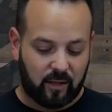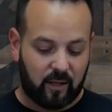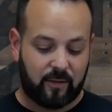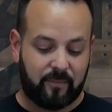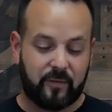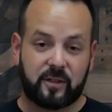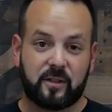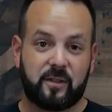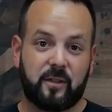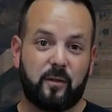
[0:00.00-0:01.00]
Um,
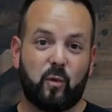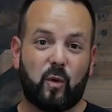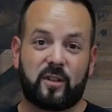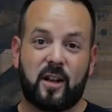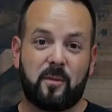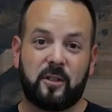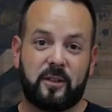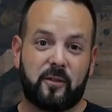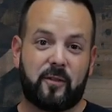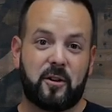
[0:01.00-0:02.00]
this is what's
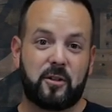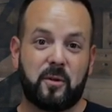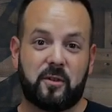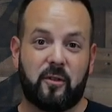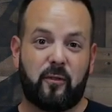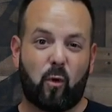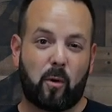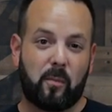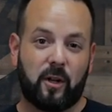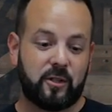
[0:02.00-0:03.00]
commonly referred to as the
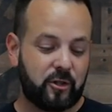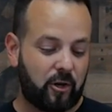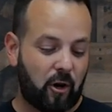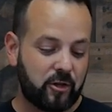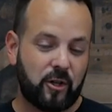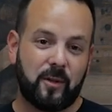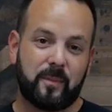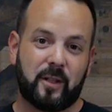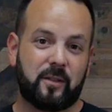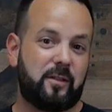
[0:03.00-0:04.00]
four button charger
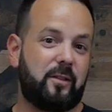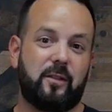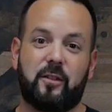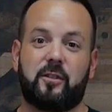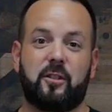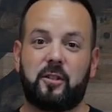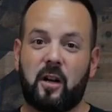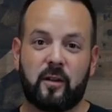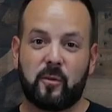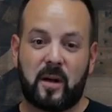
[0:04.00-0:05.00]
because there's a
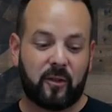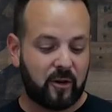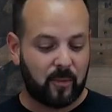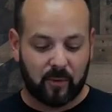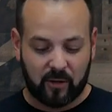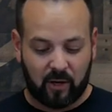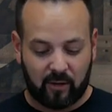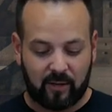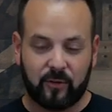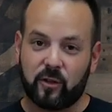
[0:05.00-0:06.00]
ton of them out there, but they
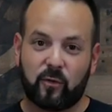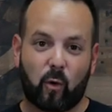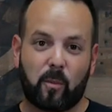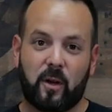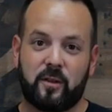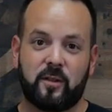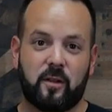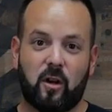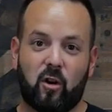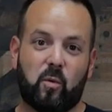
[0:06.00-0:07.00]
all have these four
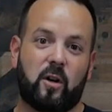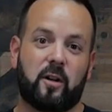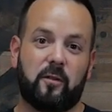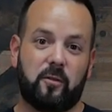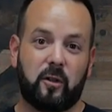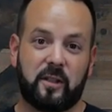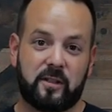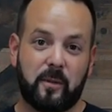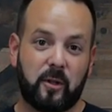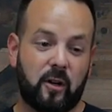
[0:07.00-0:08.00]
buttons. They all work really
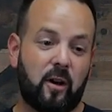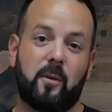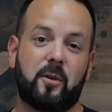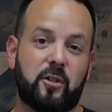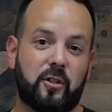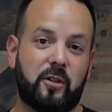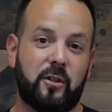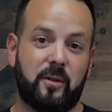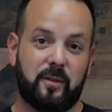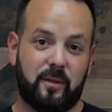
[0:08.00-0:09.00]
similar. I'm gonna show
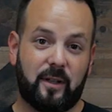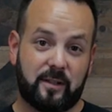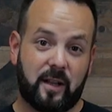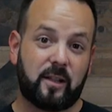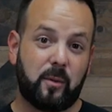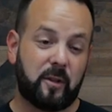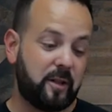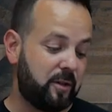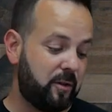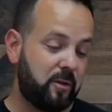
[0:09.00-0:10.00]
you exactly what
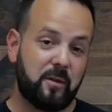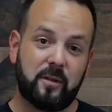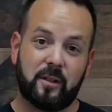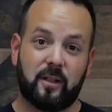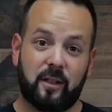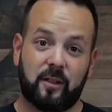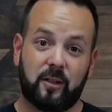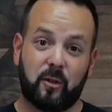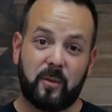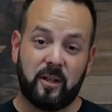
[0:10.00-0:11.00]
they do in a
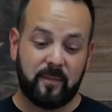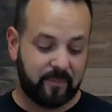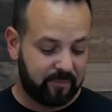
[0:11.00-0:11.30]
little bit.